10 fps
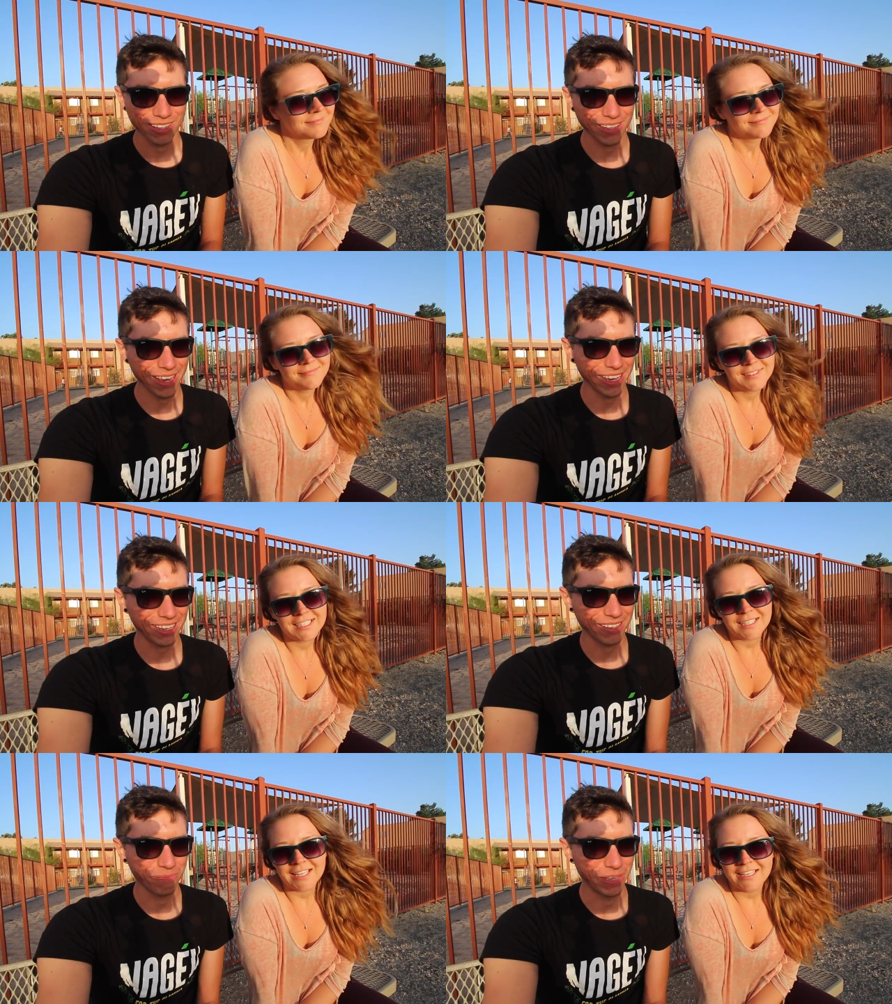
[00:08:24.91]
Speaker 1: like
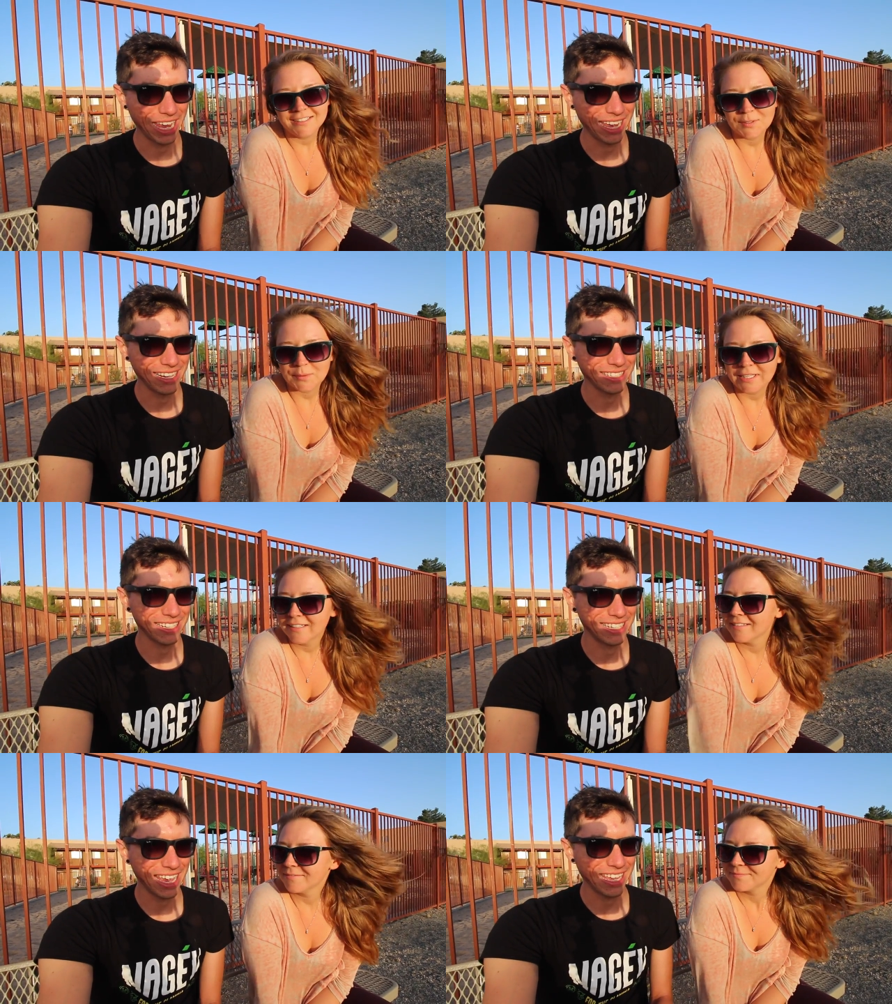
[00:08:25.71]
bananas
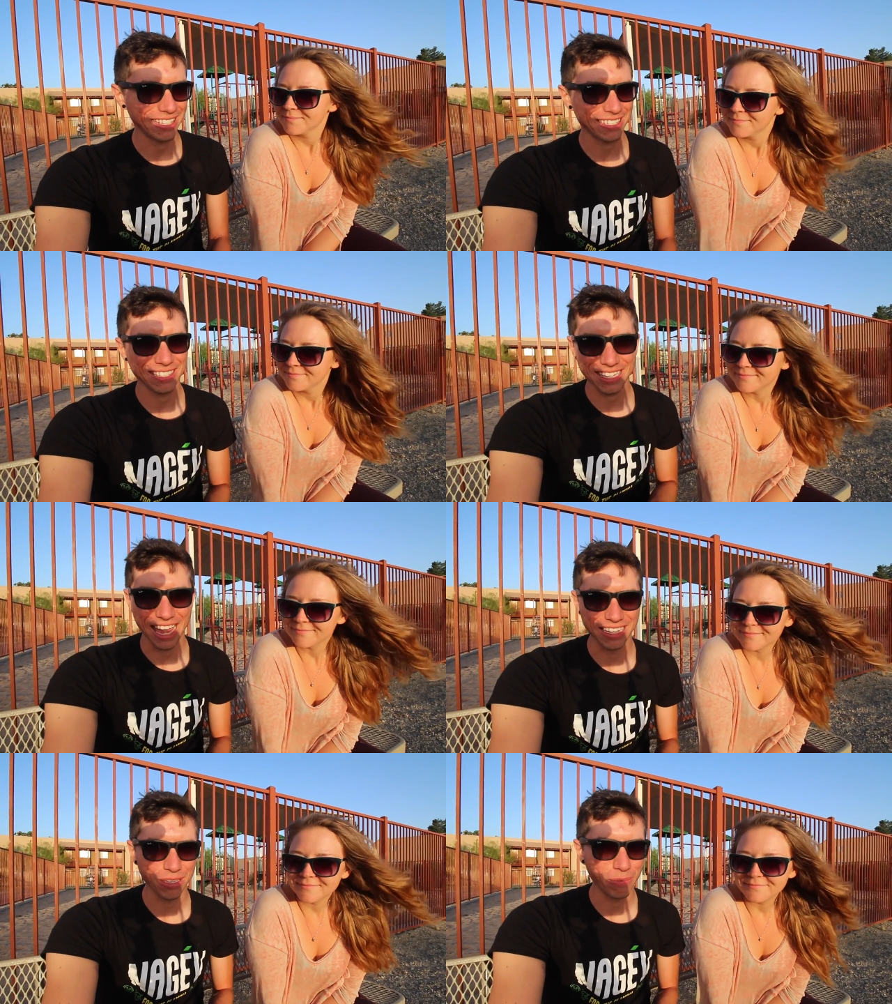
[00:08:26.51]
and dates,
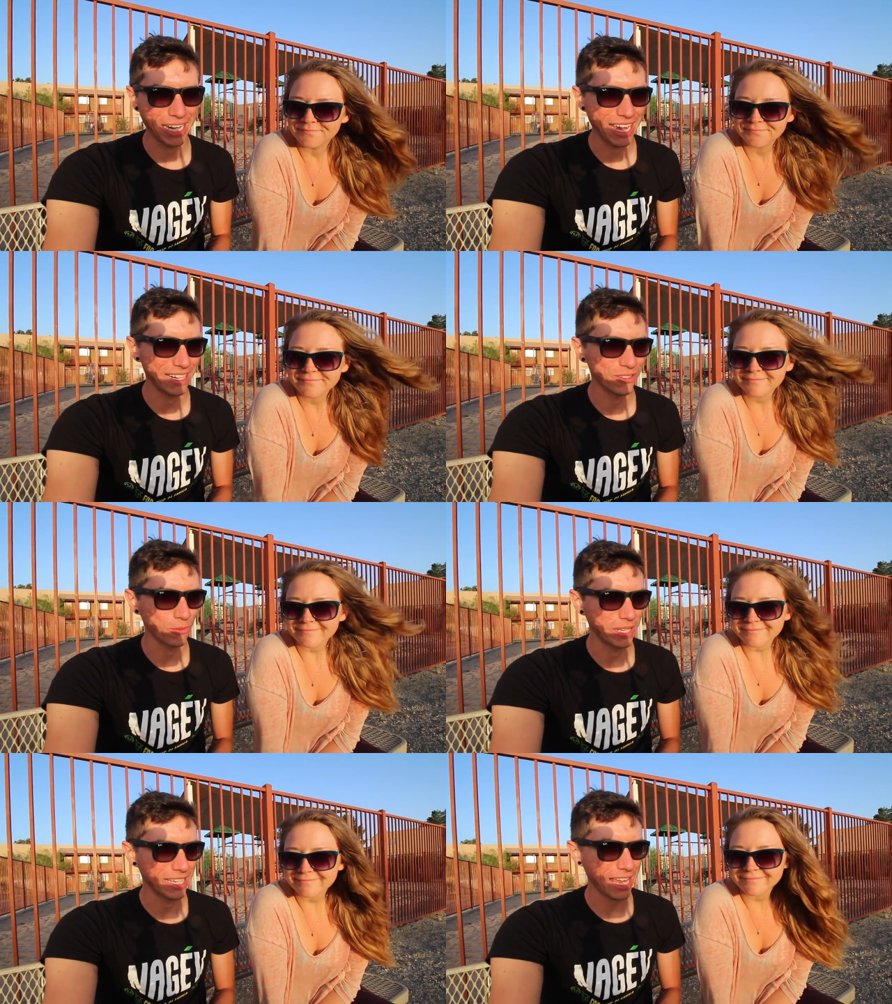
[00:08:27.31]
case of bananas a
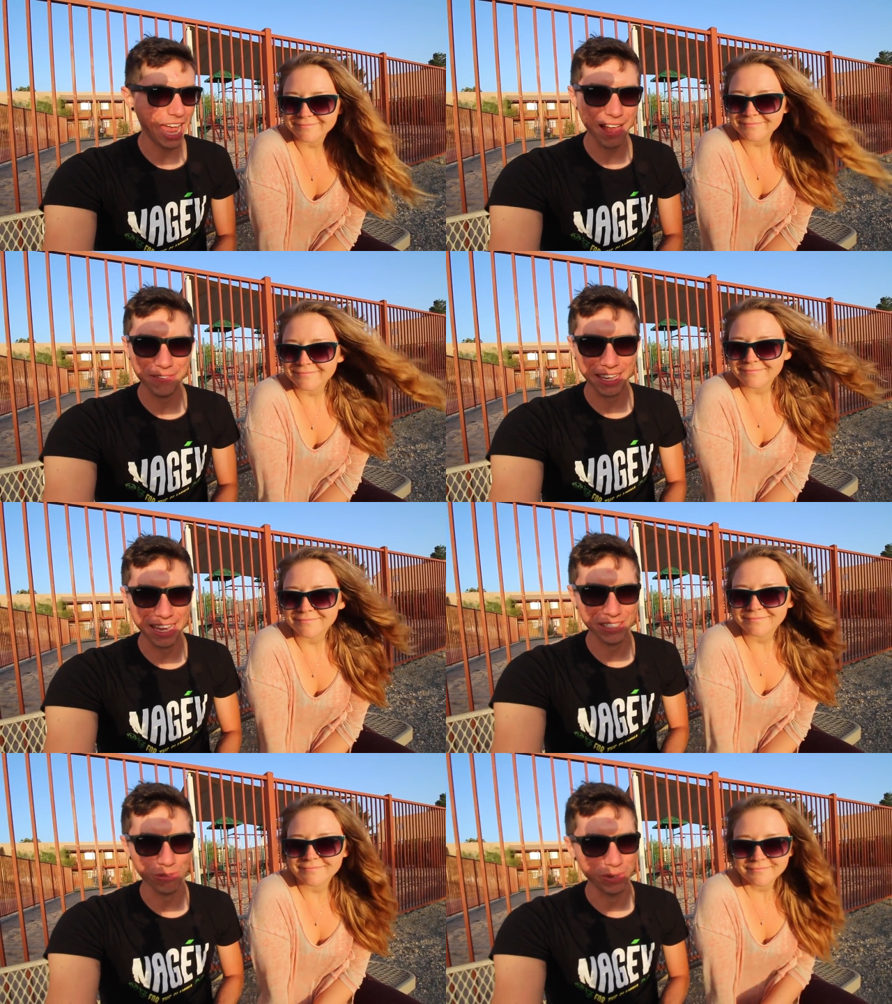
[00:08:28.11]
week, half a
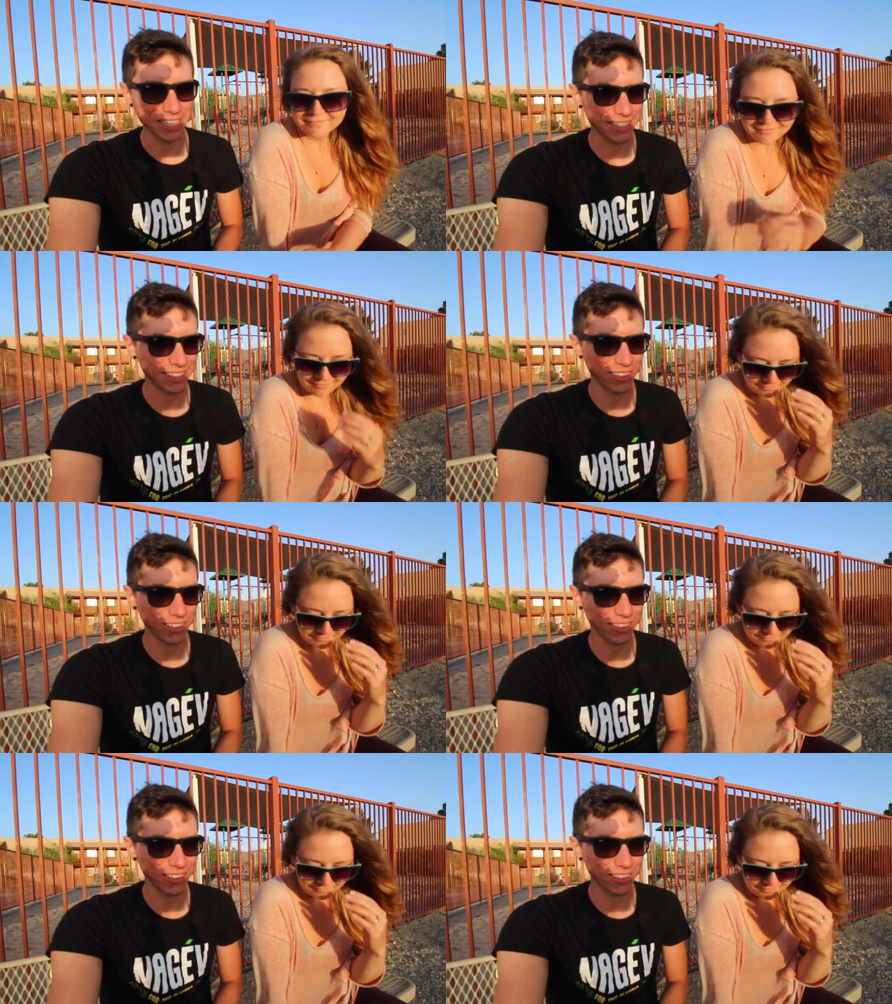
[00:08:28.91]
case a week,